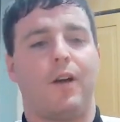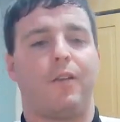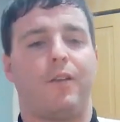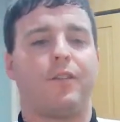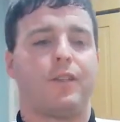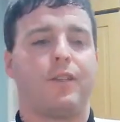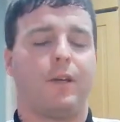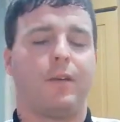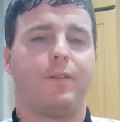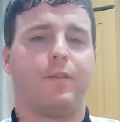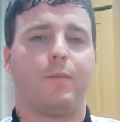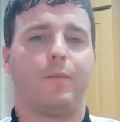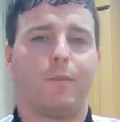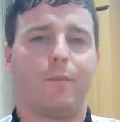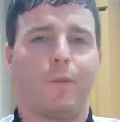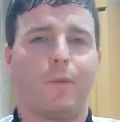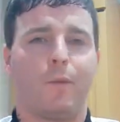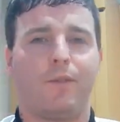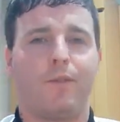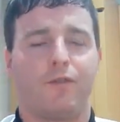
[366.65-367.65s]
Obviously,
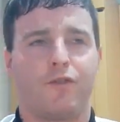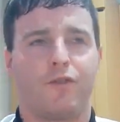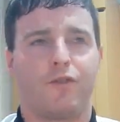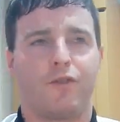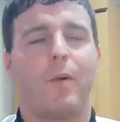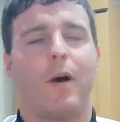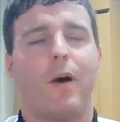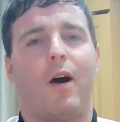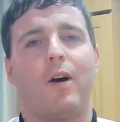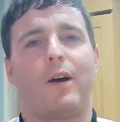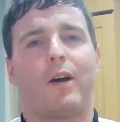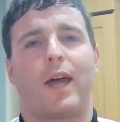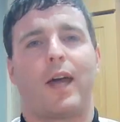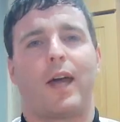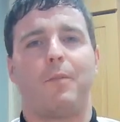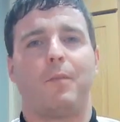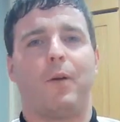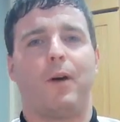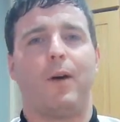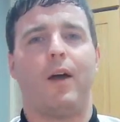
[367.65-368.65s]
we drew our
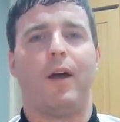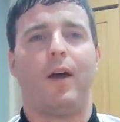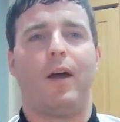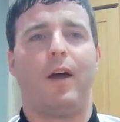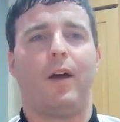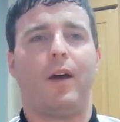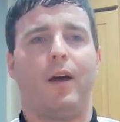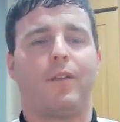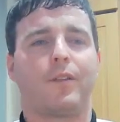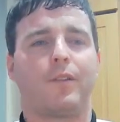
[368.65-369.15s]
game.